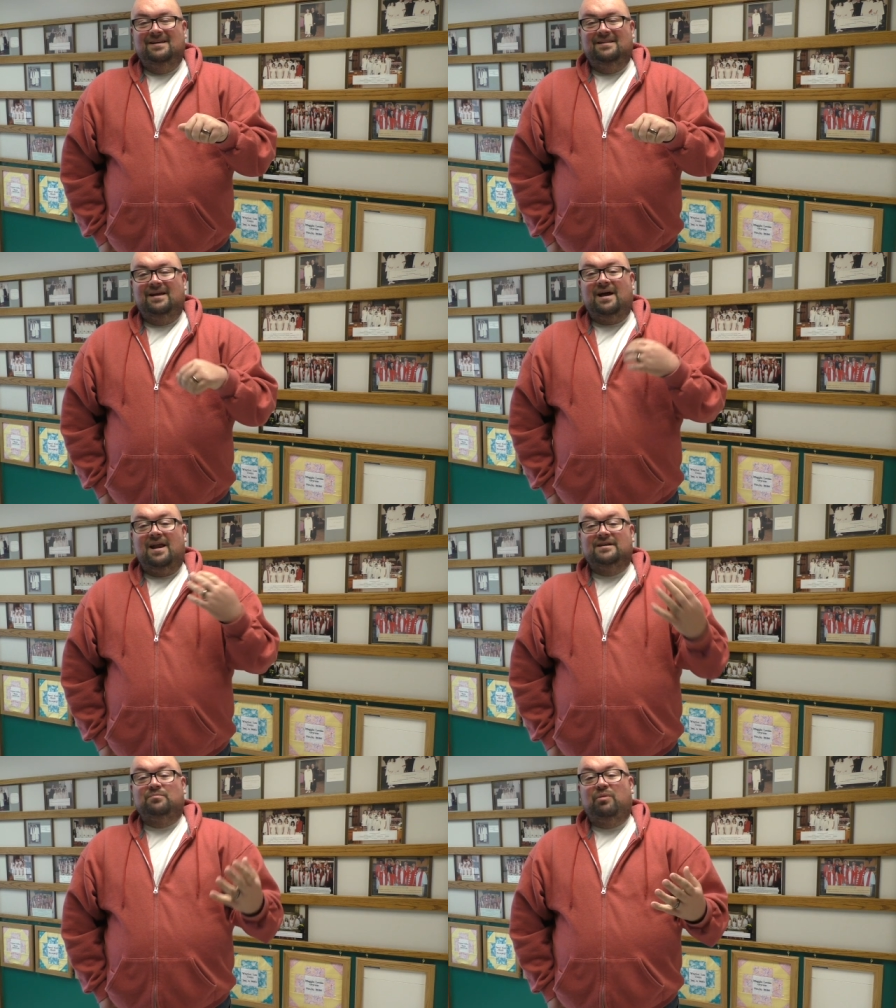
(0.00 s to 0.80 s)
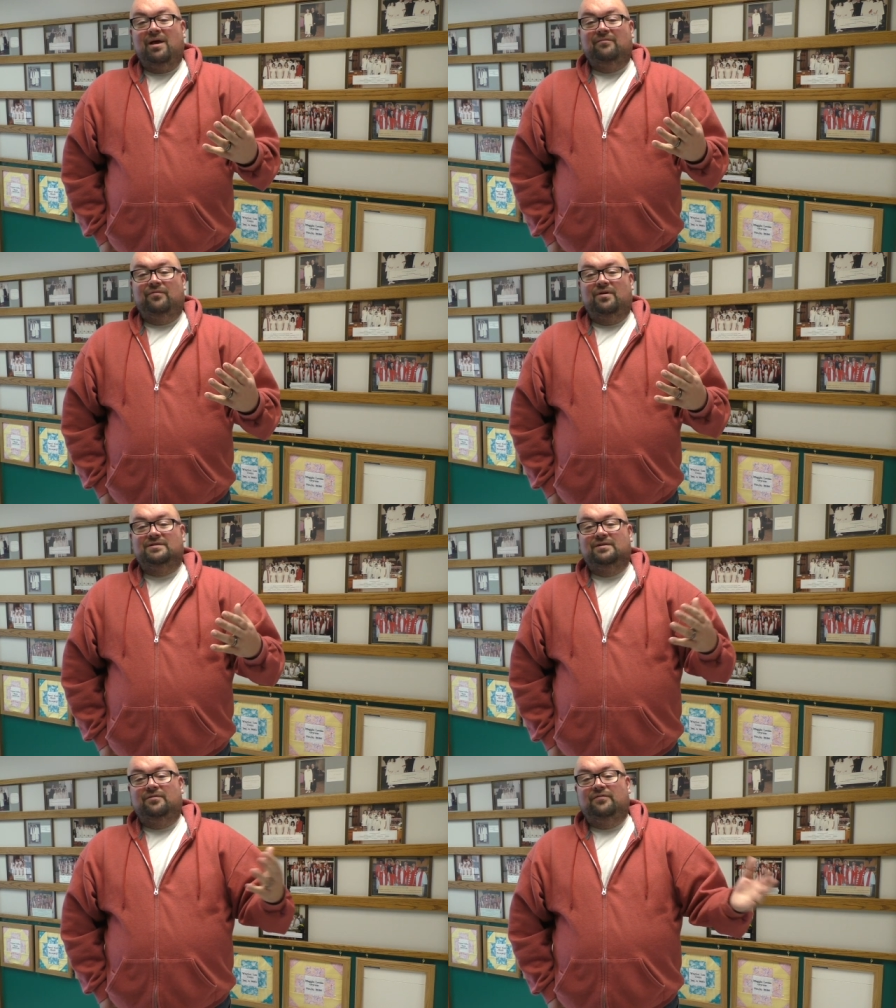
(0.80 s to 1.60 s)
That God has a plan for
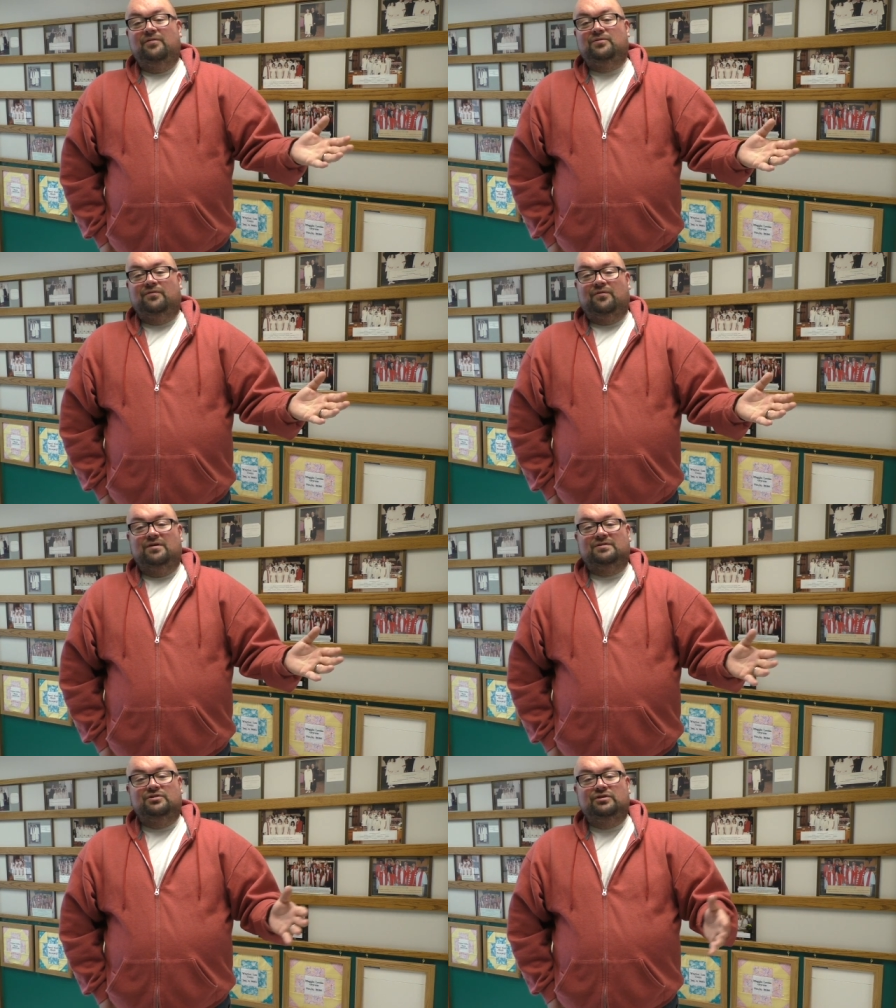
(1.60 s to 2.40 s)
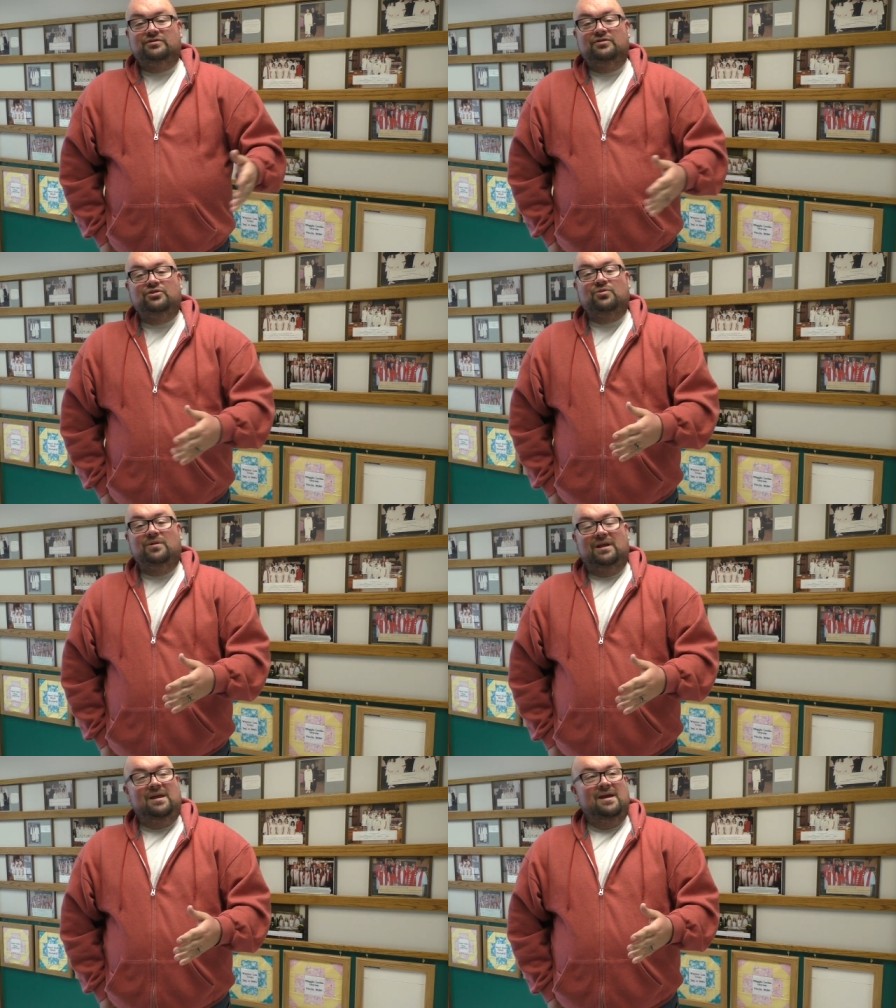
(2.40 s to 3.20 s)
us and a future for us. And just as
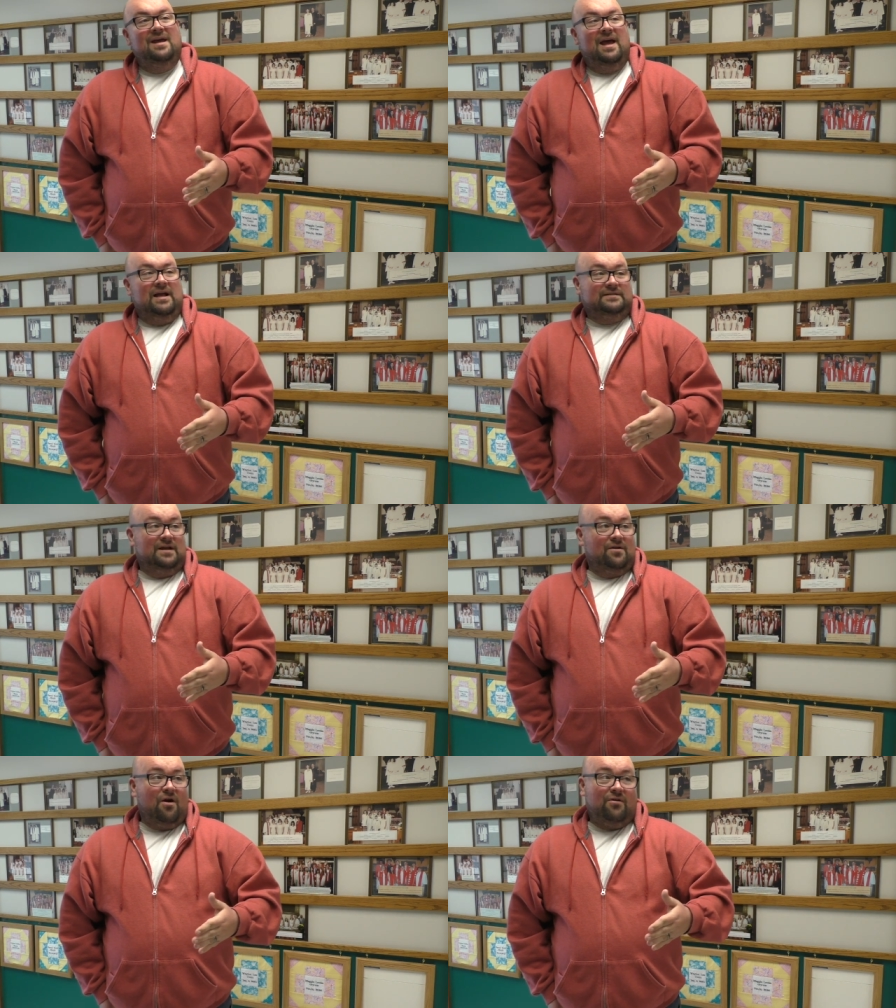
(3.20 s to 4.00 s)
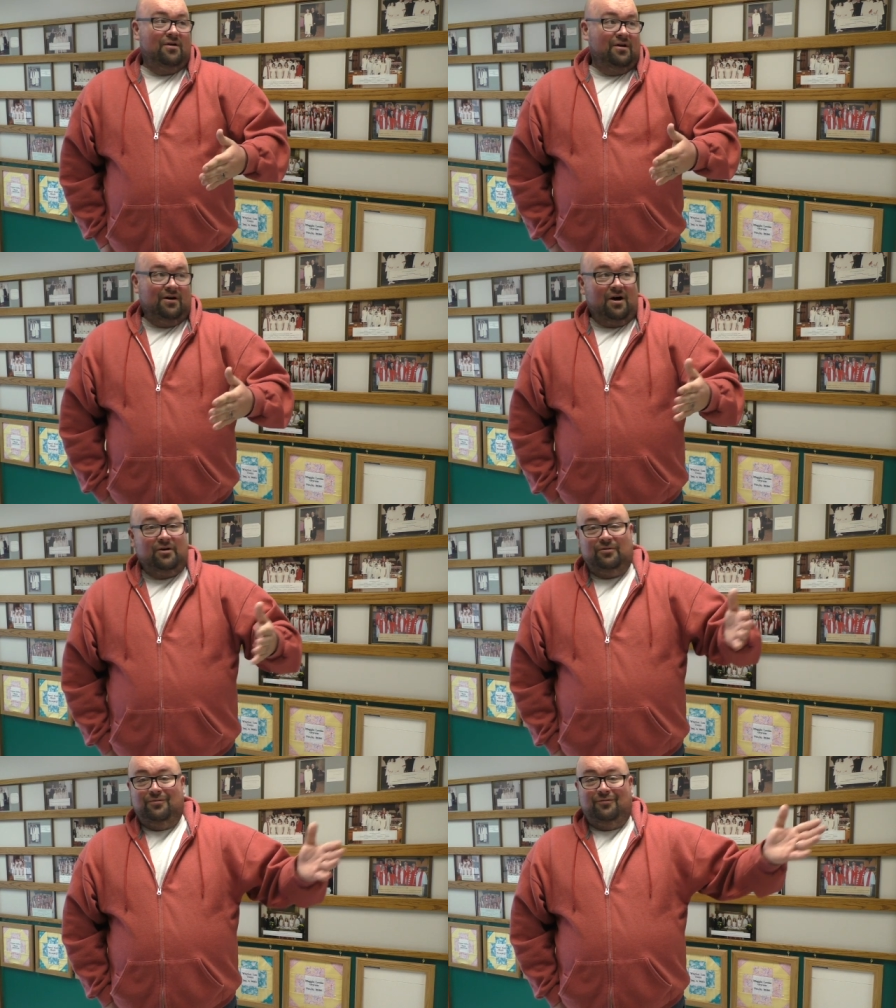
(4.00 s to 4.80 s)
surely as there are
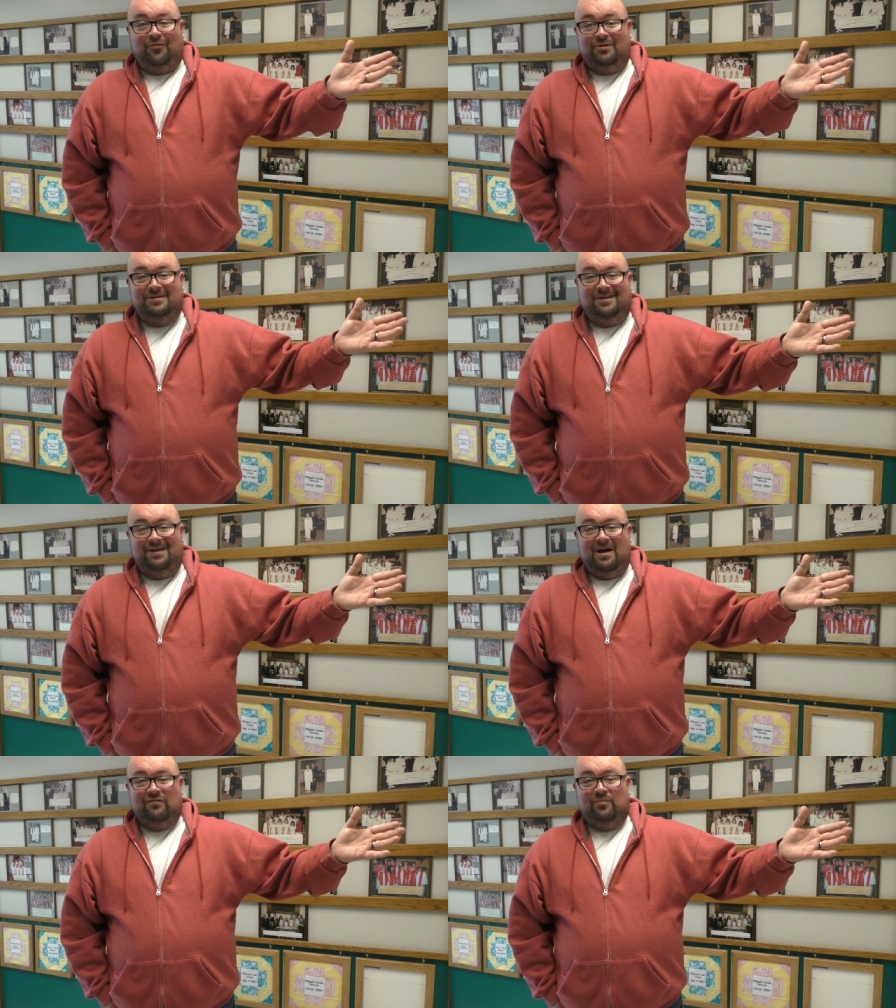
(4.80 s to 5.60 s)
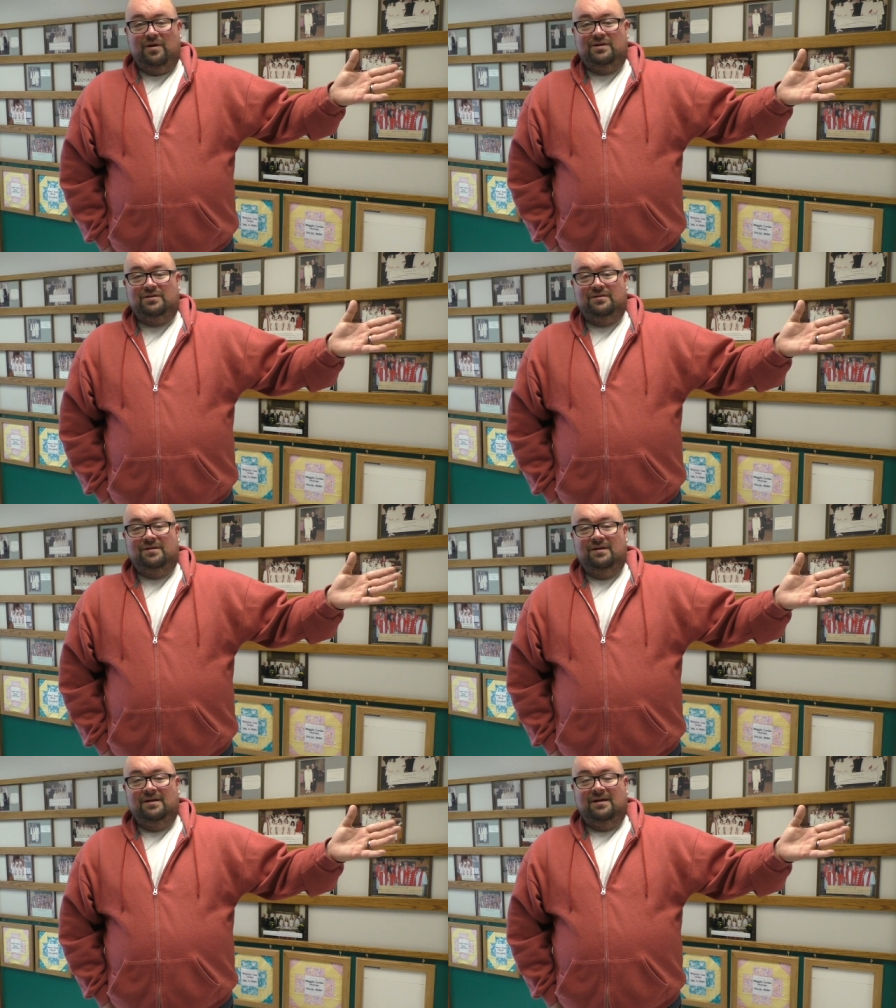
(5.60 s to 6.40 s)
114
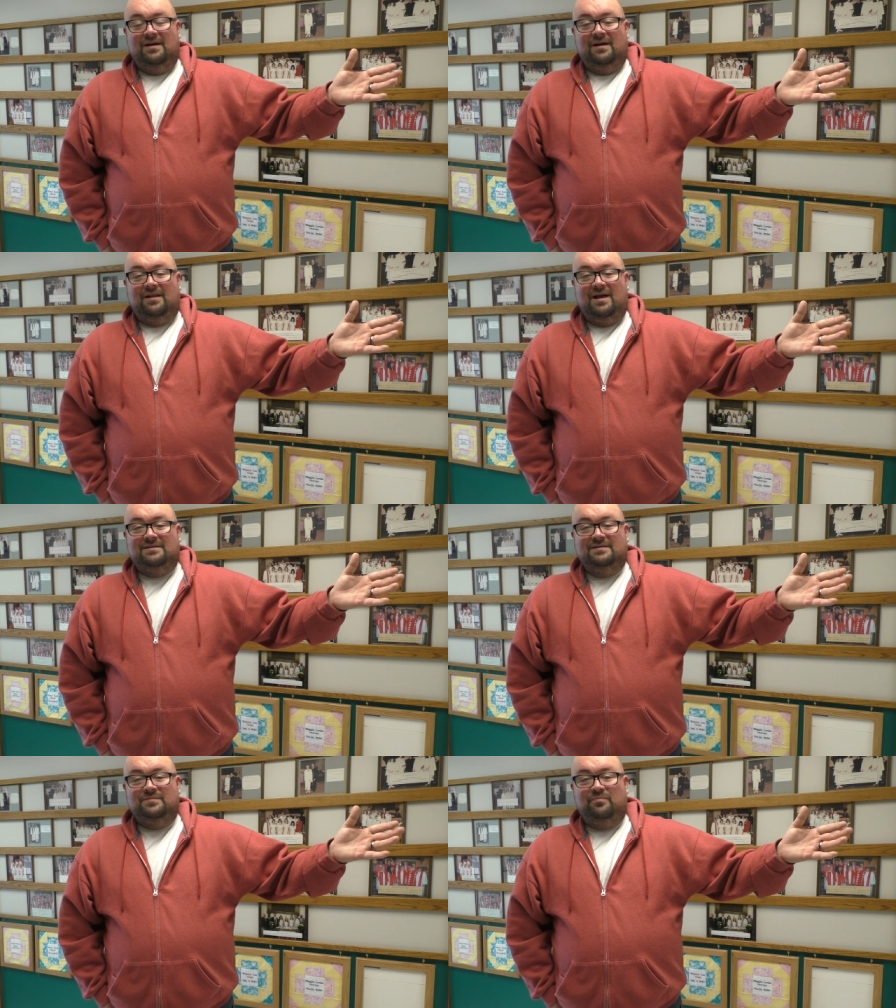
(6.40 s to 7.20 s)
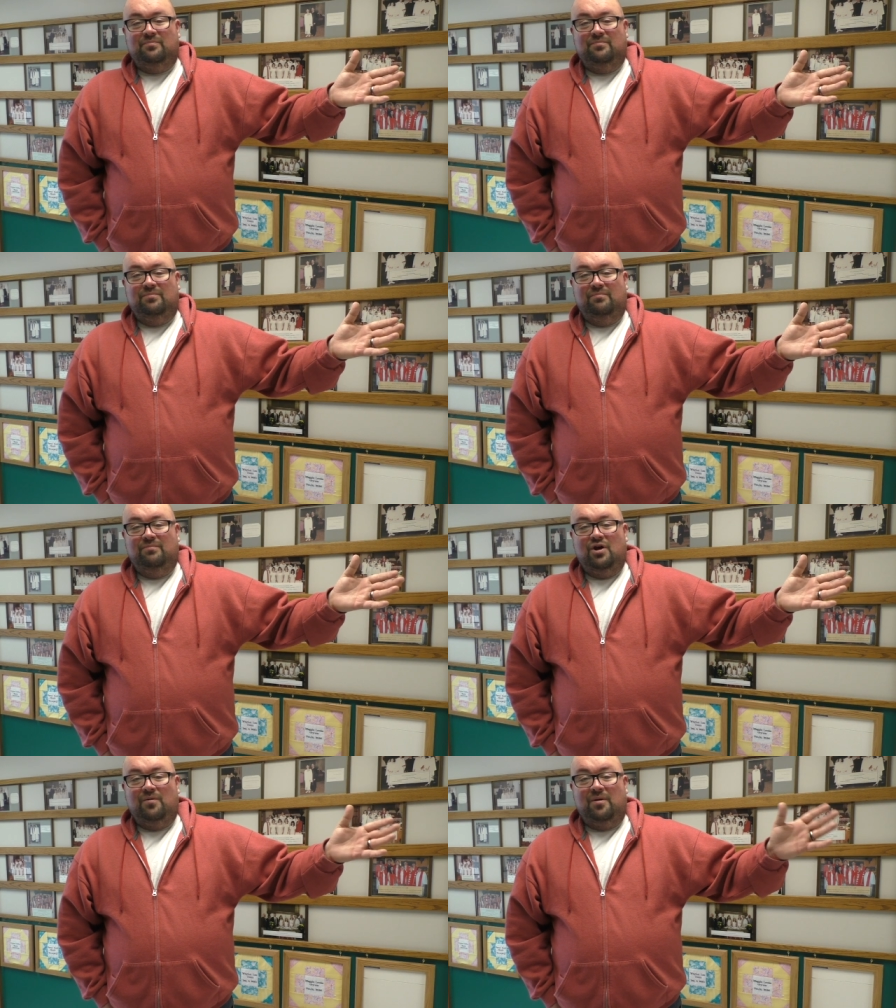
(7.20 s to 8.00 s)
confirmation classes
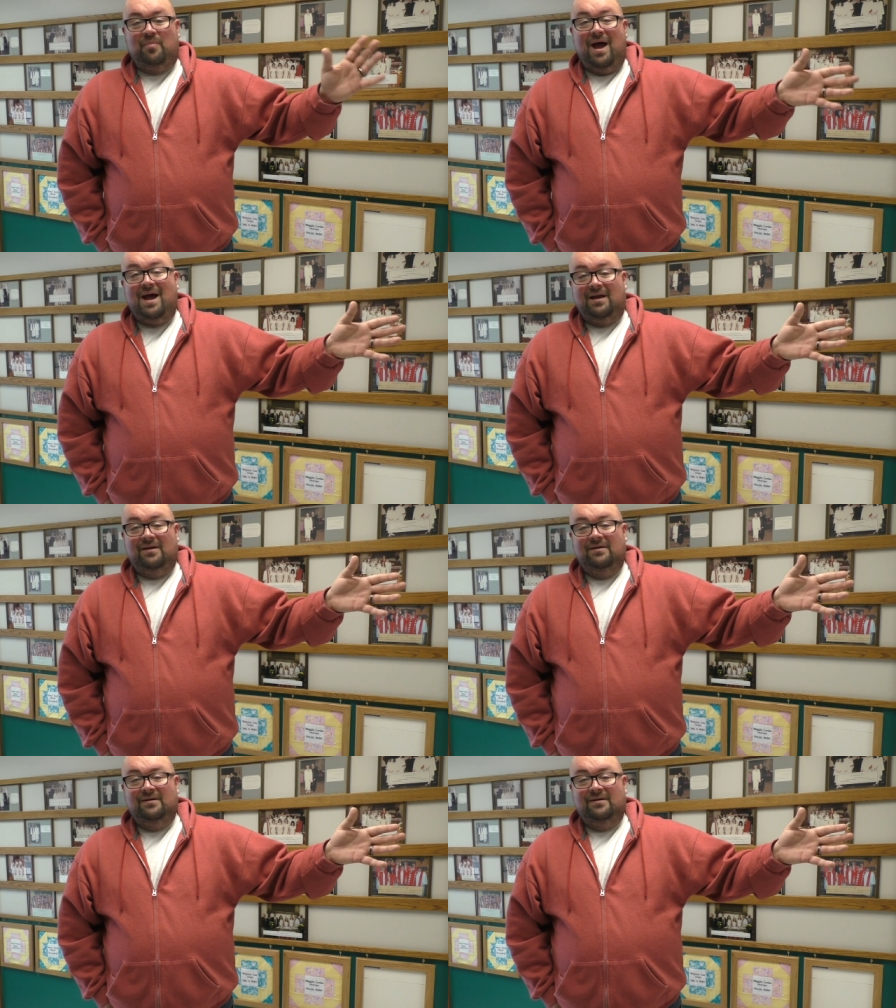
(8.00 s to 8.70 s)
going back,